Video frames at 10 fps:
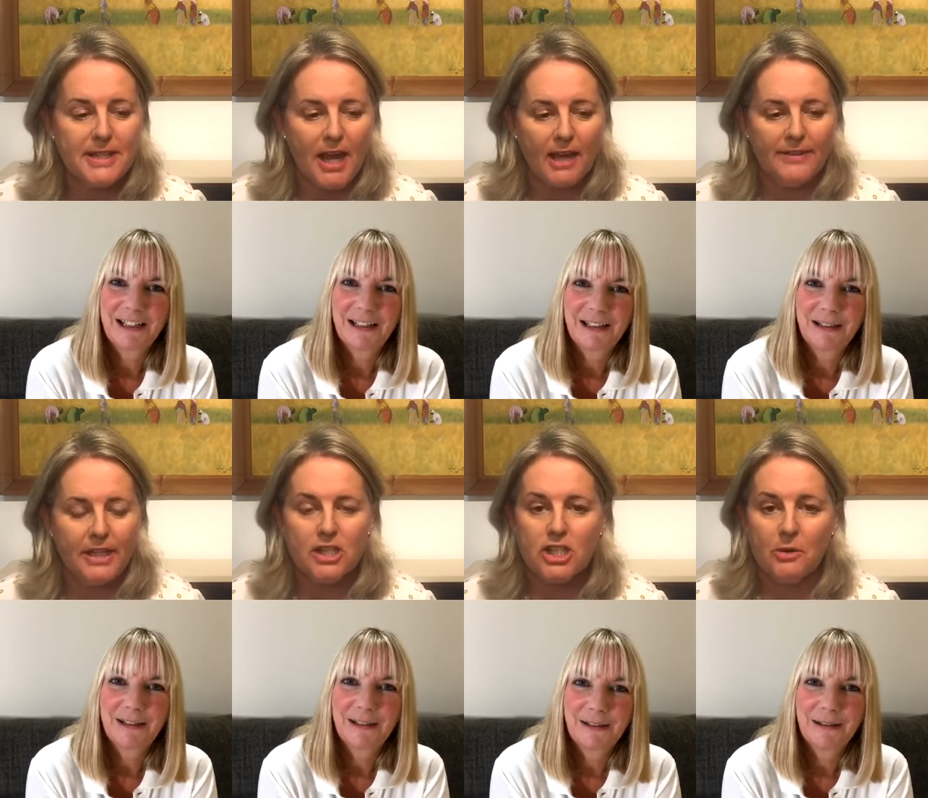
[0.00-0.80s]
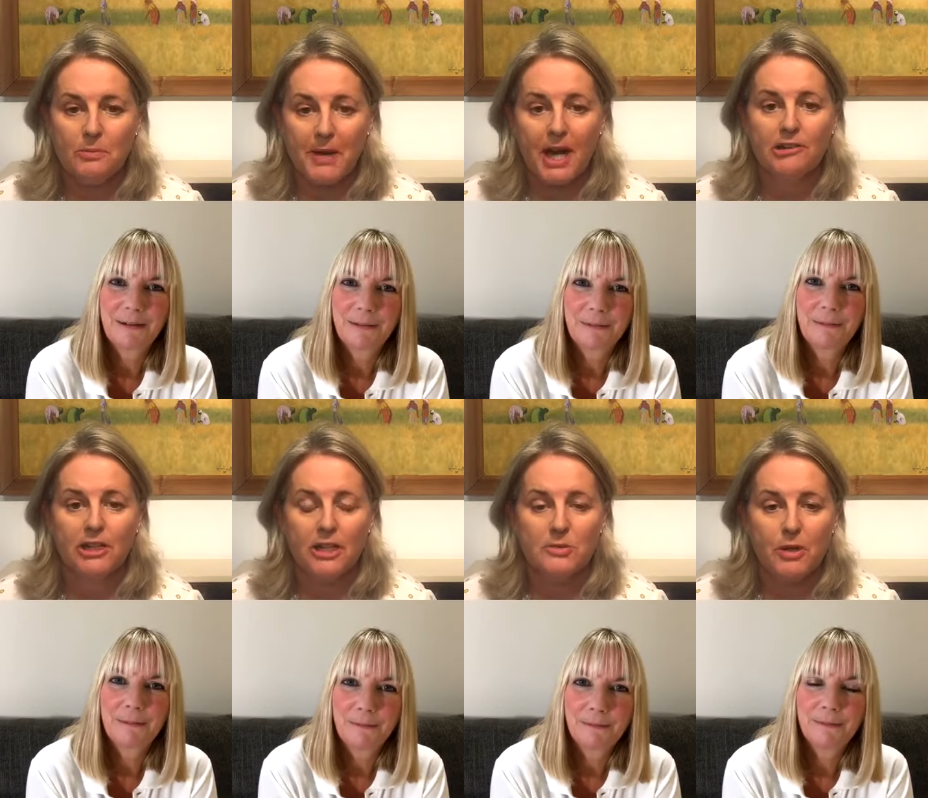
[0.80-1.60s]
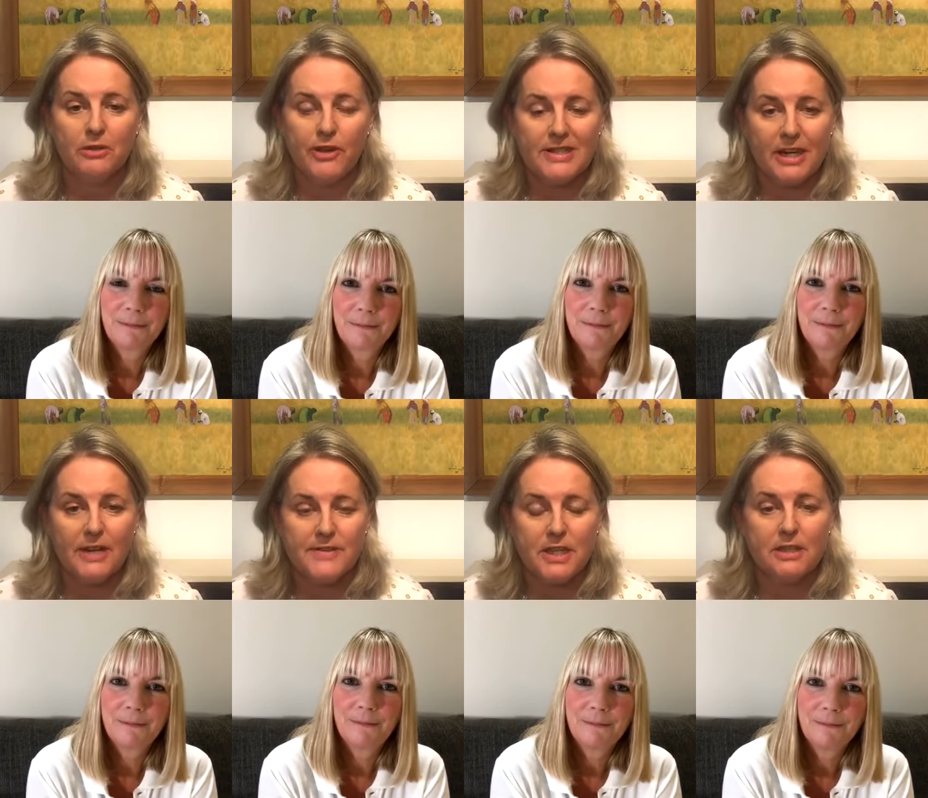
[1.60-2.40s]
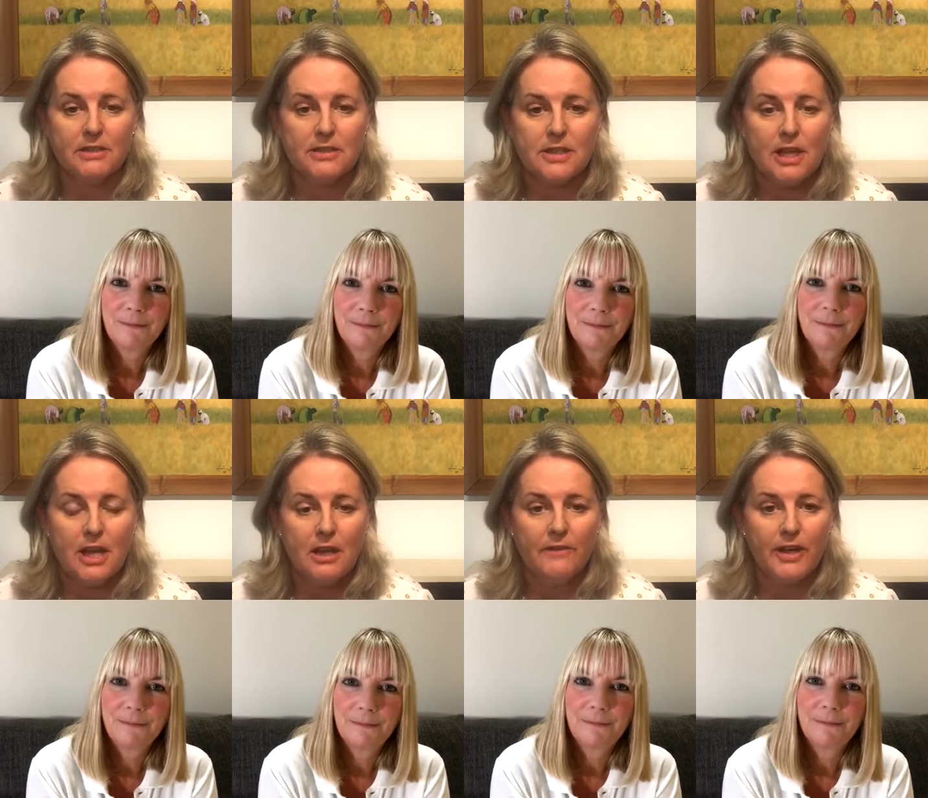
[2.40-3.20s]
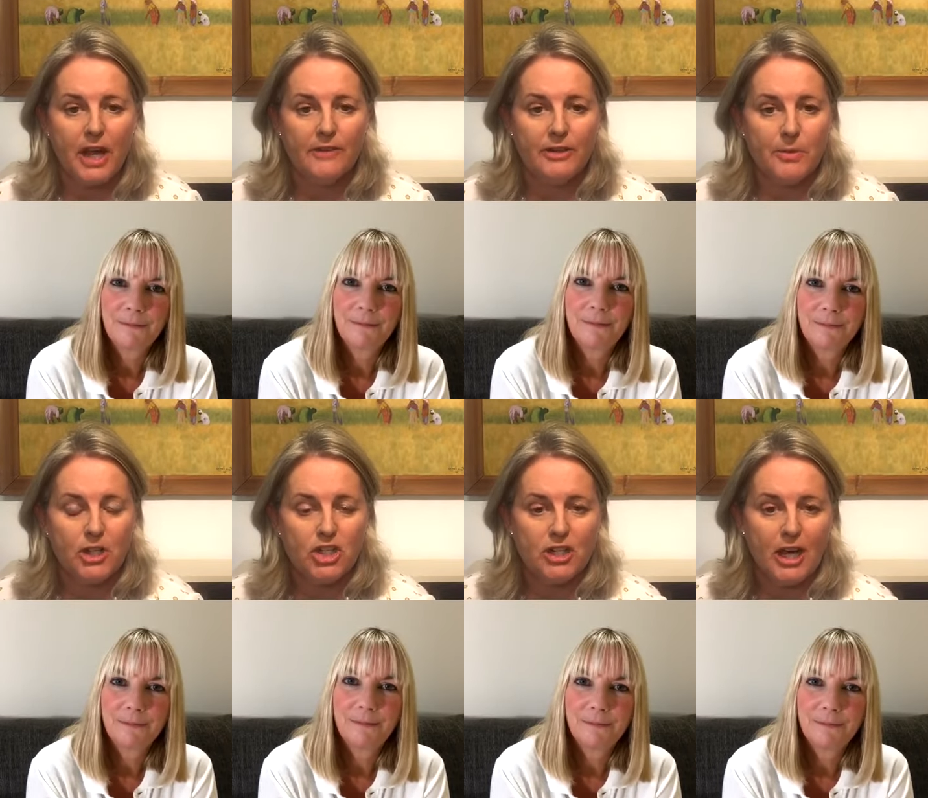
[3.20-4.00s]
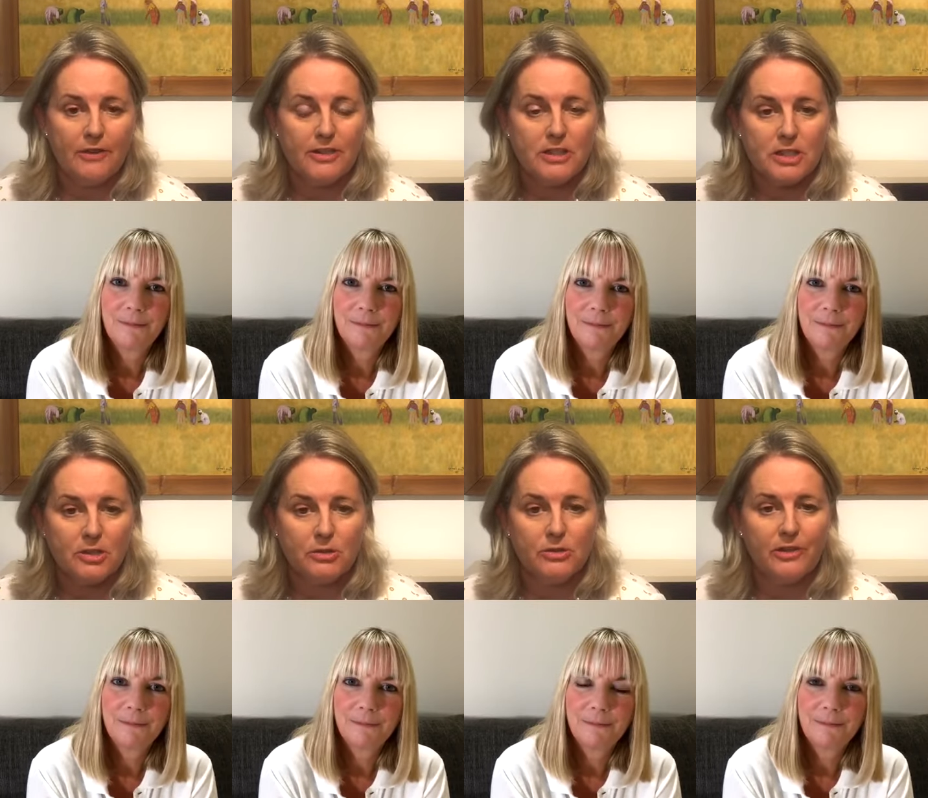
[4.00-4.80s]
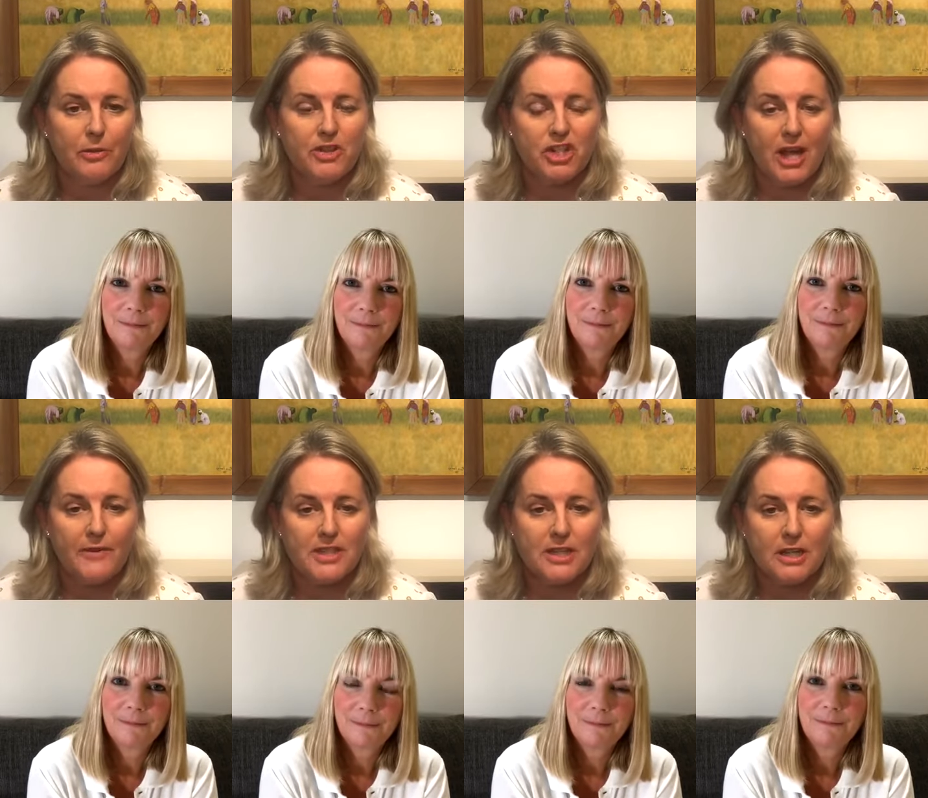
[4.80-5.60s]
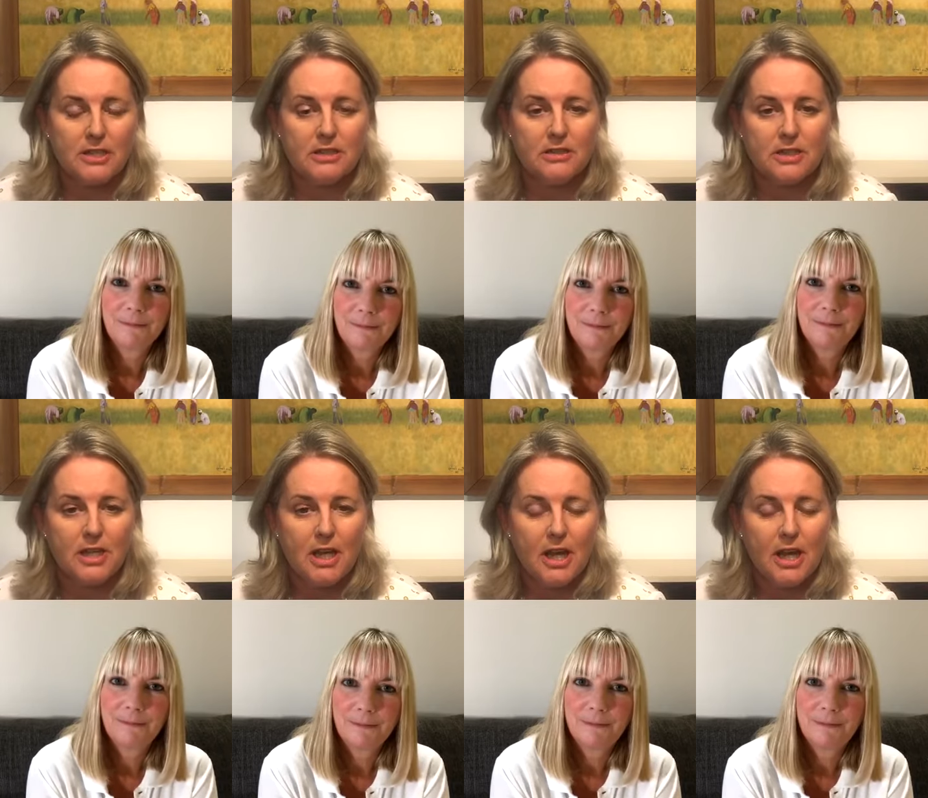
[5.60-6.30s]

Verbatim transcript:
Speaker 1: it, I think it's so empowering. It's one of those life skills that everybody should have in school, everyone should have as an adult.